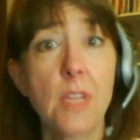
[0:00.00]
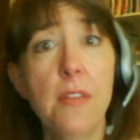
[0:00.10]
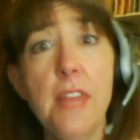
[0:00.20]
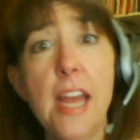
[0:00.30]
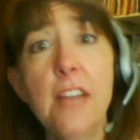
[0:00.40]

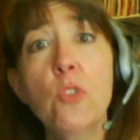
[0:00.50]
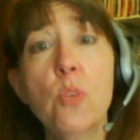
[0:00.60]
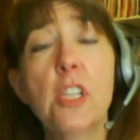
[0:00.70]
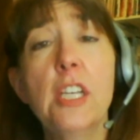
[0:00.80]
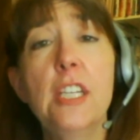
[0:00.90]
that's
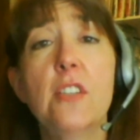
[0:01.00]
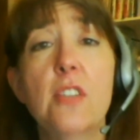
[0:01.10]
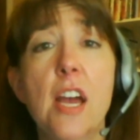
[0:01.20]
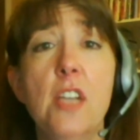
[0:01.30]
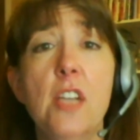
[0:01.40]
really
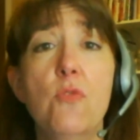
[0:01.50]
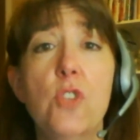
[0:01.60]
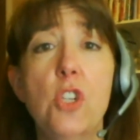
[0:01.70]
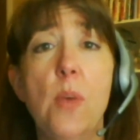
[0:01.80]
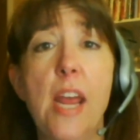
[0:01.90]
designed
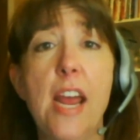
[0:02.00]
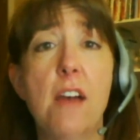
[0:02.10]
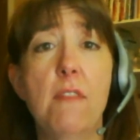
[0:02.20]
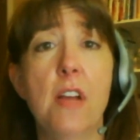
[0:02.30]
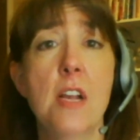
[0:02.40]
to
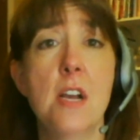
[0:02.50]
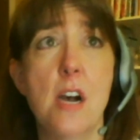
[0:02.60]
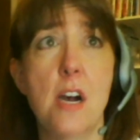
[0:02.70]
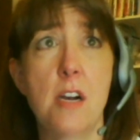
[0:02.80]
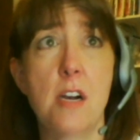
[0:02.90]
have
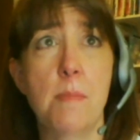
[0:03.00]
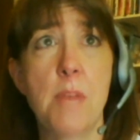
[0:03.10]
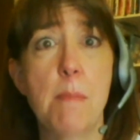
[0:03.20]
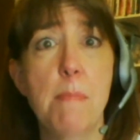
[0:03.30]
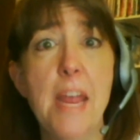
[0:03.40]

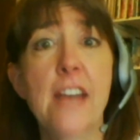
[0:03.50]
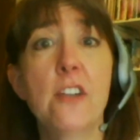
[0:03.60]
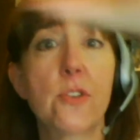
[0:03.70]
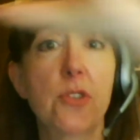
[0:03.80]
panels